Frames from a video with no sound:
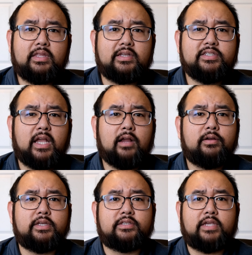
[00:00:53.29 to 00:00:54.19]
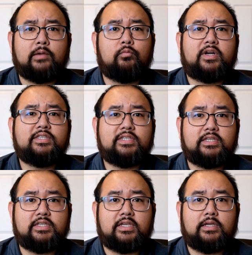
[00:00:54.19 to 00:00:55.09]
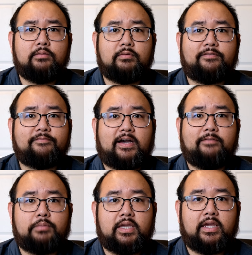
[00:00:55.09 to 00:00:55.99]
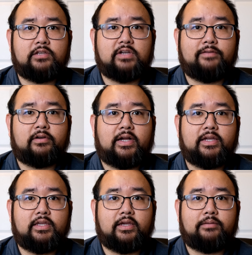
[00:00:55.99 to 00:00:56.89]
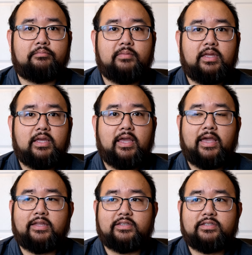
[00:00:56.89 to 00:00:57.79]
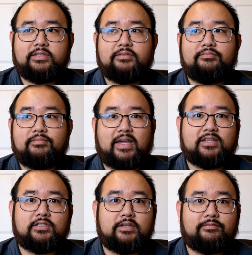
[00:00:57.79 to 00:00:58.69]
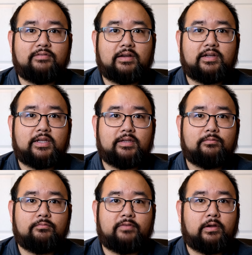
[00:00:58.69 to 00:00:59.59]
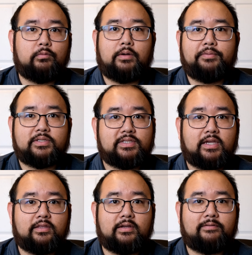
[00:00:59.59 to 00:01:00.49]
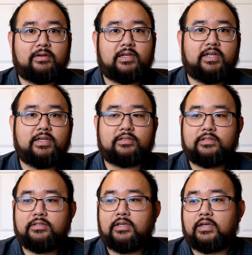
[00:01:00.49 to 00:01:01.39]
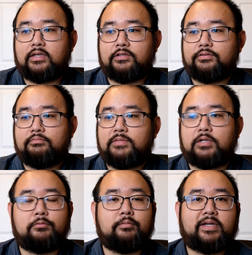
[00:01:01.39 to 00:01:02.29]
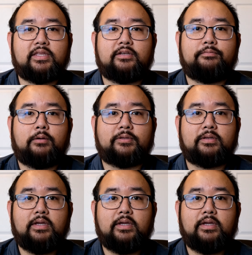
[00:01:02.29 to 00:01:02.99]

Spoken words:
Terra is a 1DD with 5BA driver IEM. And it's actually very, very well put together and very nice. You'll hear more about that in a moment.